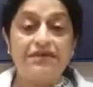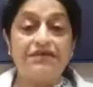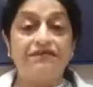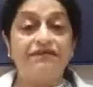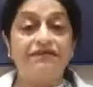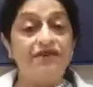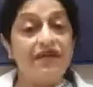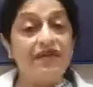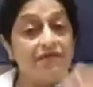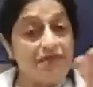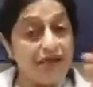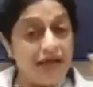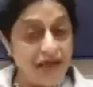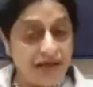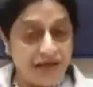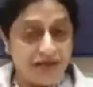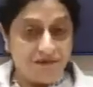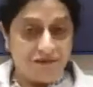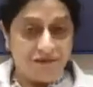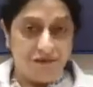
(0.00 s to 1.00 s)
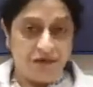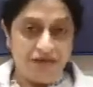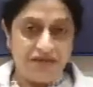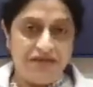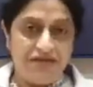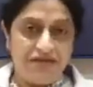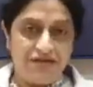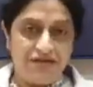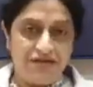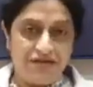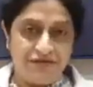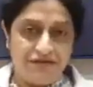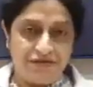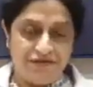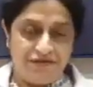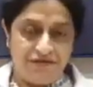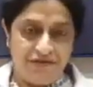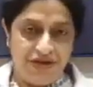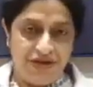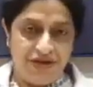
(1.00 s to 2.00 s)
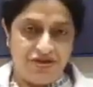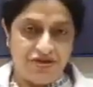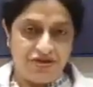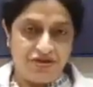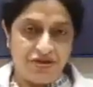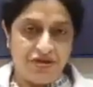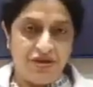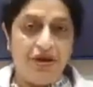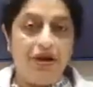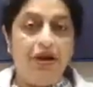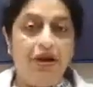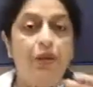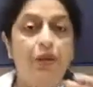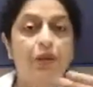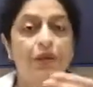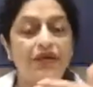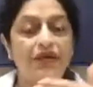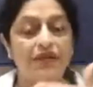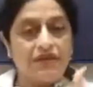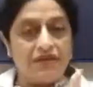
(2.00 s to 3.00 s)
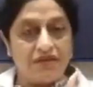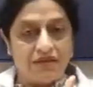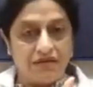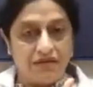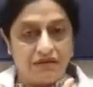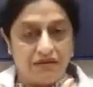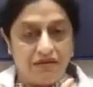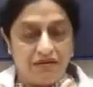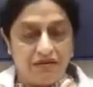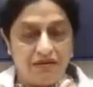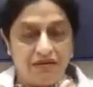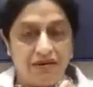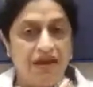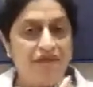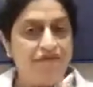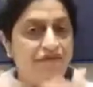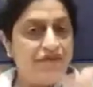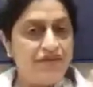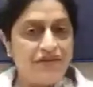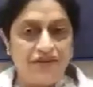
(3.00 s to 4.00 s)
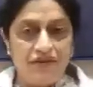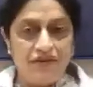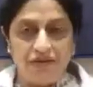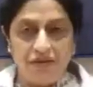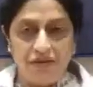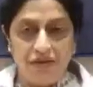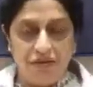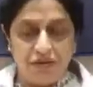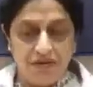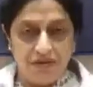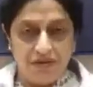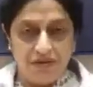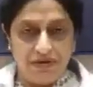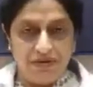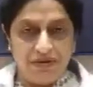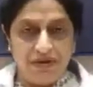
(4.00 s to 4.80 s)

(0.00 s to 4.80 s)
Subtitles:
a female at 40 years of age with everything good,